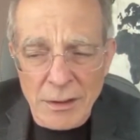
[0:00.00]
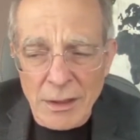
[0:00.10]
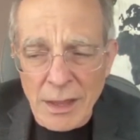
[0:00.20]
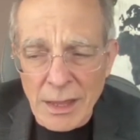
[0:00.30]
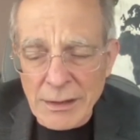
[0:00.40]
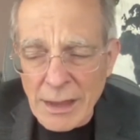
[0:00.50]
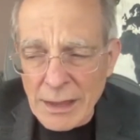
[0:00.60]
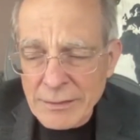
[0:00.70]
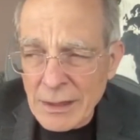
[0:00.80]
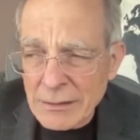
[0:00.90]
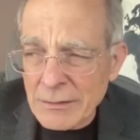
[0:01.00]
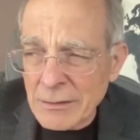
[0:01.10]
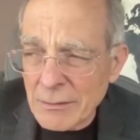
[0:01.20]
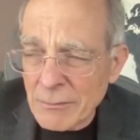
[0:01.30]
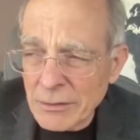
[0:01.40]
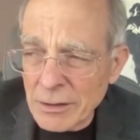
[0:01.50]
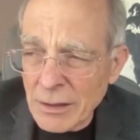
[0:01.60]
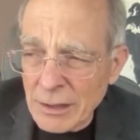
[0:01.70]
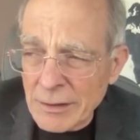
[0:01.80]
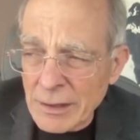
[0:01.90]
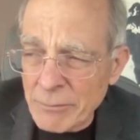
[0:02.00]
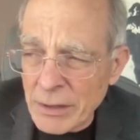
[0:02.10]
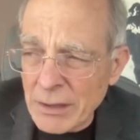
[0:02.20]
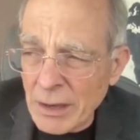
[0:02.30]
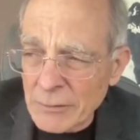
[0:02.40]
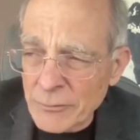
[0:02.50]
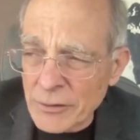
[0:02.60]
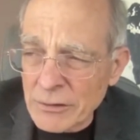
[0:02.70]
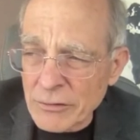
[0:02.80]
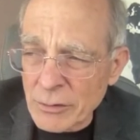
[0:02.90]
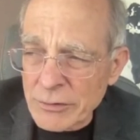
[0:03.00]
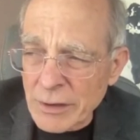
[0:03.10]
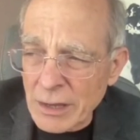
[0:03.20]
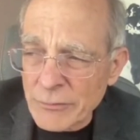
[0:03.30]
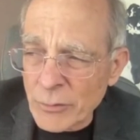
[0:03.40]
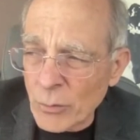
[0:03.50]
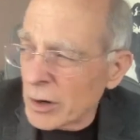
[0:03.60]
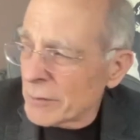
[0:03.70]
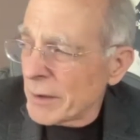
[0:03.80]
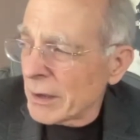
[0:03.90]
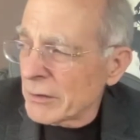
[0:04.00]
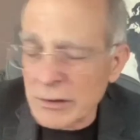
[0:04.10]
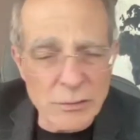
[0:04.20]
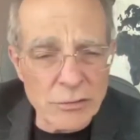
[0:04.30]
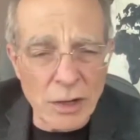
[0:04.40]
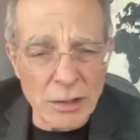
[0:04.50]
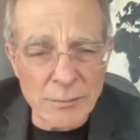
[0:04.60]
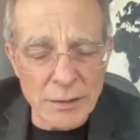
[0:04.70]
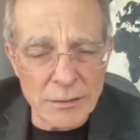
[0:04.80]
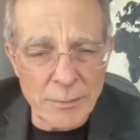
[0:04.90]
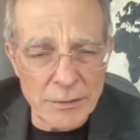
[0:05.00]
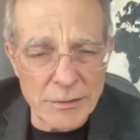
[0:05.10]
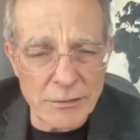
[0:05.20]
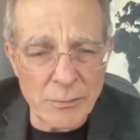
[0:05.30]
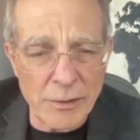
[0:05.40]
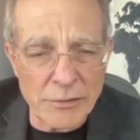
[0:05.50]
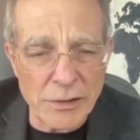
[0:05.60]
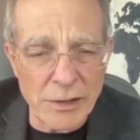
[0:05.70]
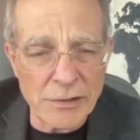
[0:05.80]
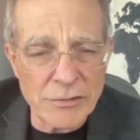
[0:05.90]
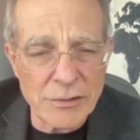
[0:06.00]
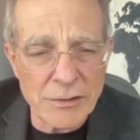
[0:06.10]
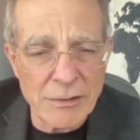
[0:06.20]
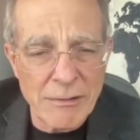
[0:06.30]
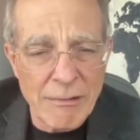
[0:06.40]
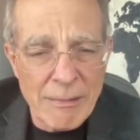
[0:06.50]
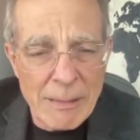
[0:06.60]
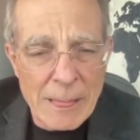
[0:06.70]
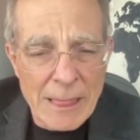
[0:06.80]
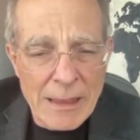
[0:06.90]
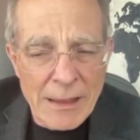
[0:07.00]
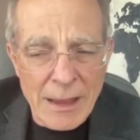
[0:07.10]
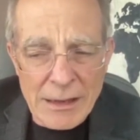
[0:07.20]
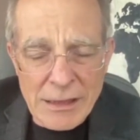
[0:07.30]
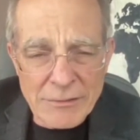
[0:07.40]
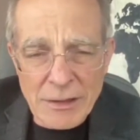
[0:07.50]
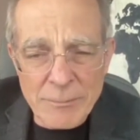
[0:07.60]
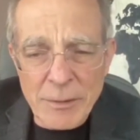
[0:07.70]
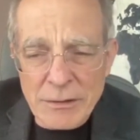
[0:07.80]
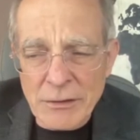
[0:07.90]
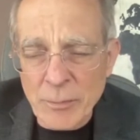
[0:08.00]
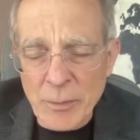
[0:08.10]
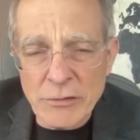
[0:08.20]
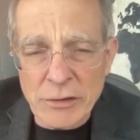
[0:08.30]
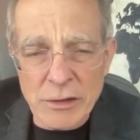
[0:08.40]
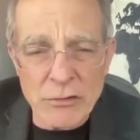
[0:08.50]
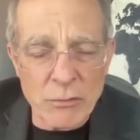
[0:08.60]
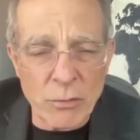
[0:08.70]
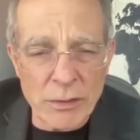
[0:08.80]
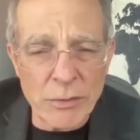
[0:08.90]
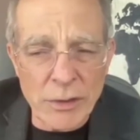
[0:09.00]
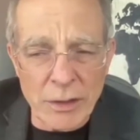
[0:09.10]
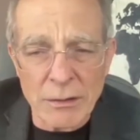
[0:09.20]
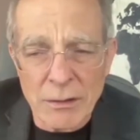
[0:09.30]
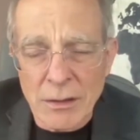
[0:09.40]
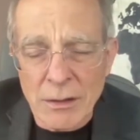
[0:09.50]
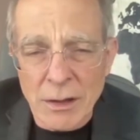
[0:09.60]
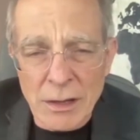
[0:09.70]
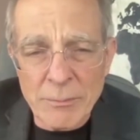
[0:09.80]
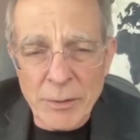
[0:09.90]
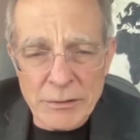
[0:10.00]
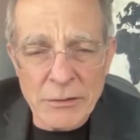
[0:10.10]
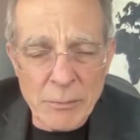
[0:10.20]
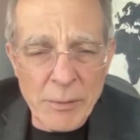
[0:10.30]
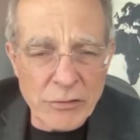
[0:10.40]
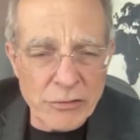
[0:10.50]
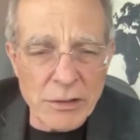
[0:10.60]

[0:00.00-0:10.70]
And at that big conference, there was a guy from Wired magazine who talked about the participation age. And he said the participation age is one thing. Participation.